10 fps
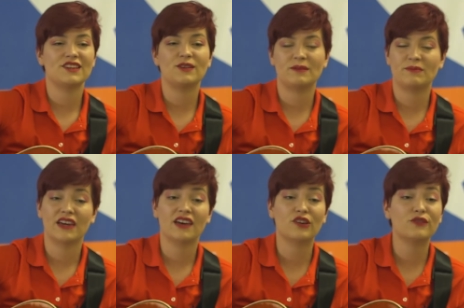to you to be
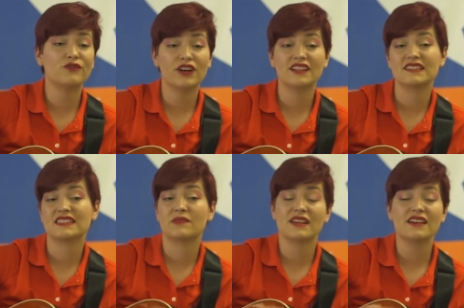a good friend to
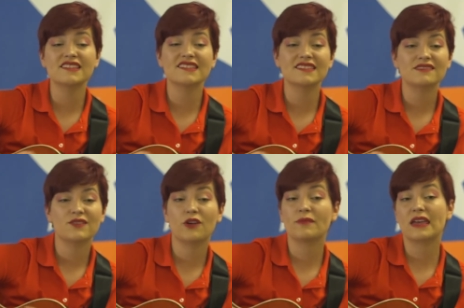someone else,
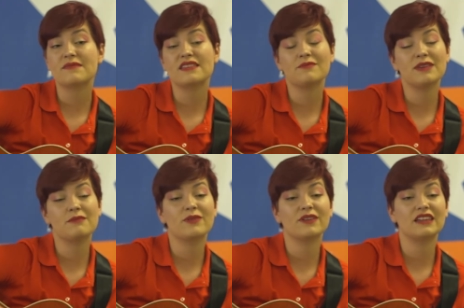or maybe the
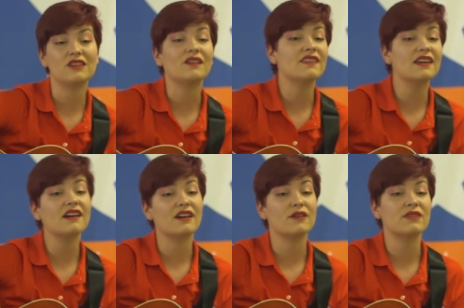people that you can
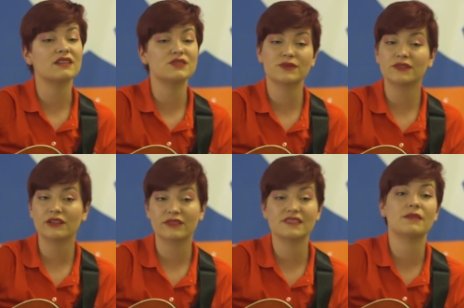think of that
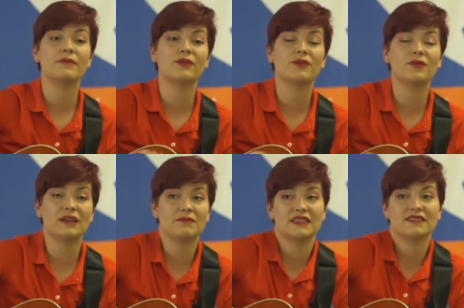truly resemble what
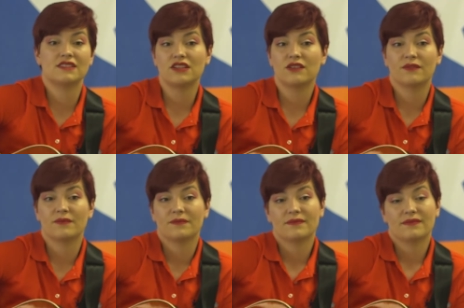it means to you,
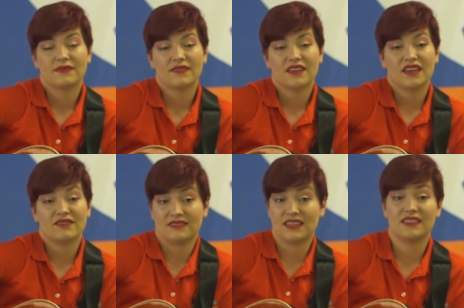
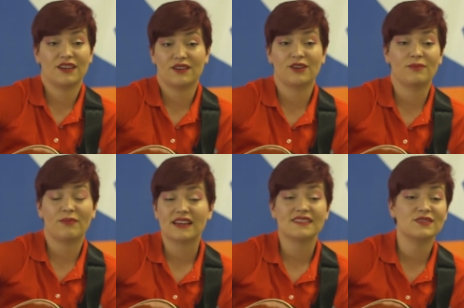that they're your
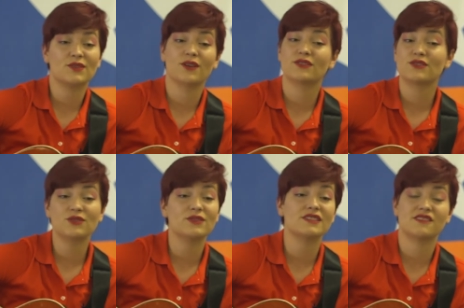best or
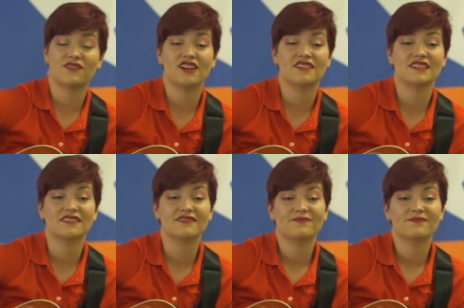truest friend.